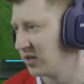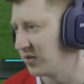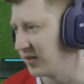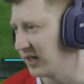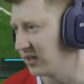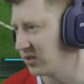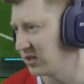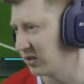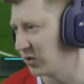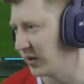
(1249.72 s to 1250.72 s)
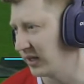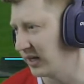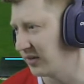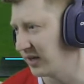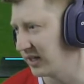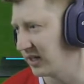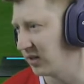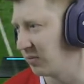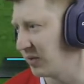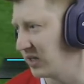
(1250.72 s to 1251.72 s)
You forget just how quick Nathan Ake
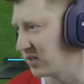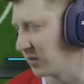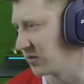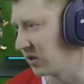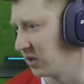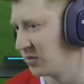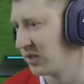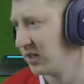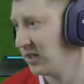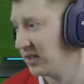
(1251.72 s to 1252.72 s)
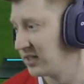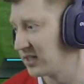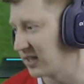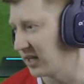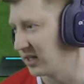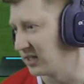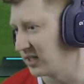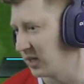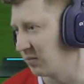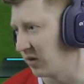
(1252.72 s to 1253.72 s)
can be sometimes. Salah's
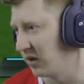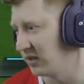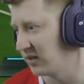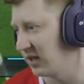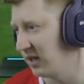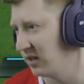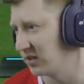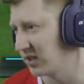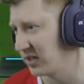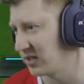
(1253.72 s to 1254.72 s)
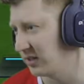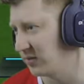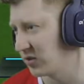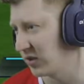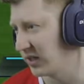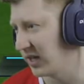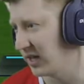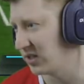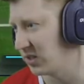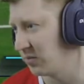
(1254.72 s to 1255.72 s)
in behind here. Jack Stephens trying to
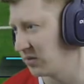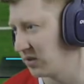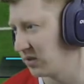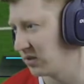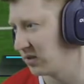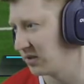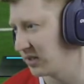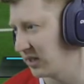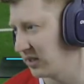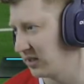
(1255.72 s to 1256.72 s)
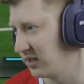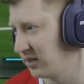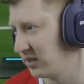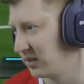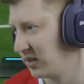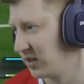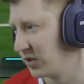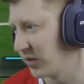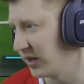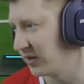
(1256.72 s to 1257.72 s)
catch him. Salah
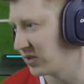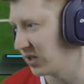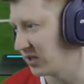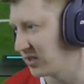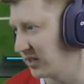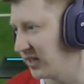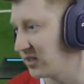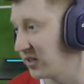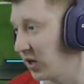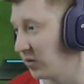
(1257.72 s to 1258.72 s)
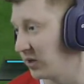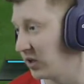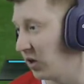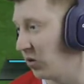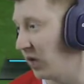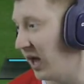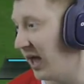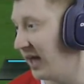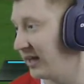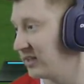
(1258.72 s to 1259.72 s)
created the chance that led to the opening goal
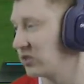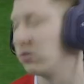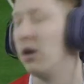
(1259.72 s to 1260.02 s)
and